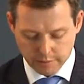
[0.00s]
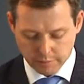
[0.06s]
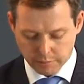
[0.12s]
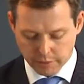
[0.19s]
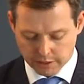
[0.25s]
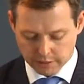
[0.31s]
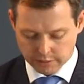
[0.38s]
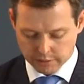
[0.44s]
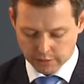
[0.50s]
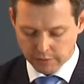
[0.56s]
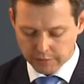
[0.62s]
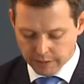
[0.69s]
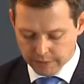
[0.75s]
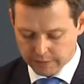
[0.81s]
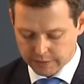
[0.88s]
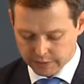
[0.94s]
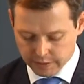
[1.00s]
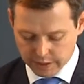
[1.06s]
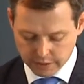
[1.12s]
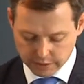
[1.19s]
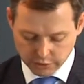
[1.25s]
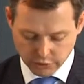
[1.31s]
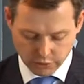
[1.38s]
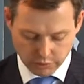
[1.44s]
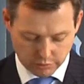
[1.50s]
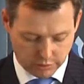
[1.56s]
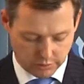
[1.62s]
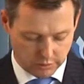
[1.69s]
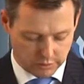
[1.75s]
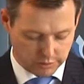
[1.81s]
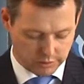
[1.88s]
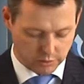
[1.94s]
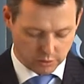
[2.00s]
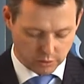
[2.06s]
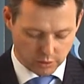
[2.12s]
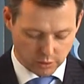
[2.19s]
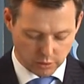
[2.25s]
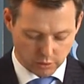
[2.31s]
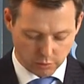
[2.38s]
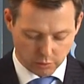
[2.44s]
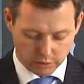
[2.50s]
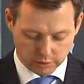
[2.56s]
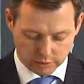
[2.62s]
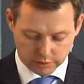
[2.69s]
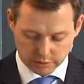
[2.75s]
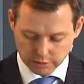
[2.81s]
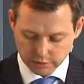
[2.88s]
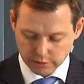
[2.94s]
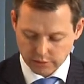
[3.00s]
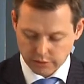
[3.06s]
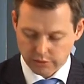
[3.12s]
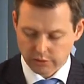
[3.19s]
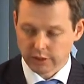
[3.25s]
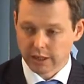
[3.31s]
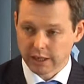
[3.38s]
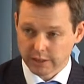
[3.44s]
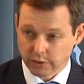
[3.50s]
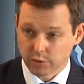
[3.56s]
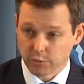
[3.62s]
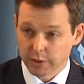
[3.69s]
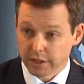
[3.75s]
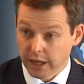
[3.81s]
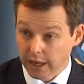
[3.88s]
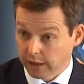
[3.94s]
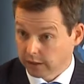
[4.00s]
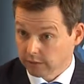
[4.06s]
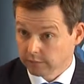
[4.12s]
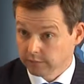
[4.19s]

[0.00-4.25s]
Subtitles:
but on the other side it shows also what still has to be done.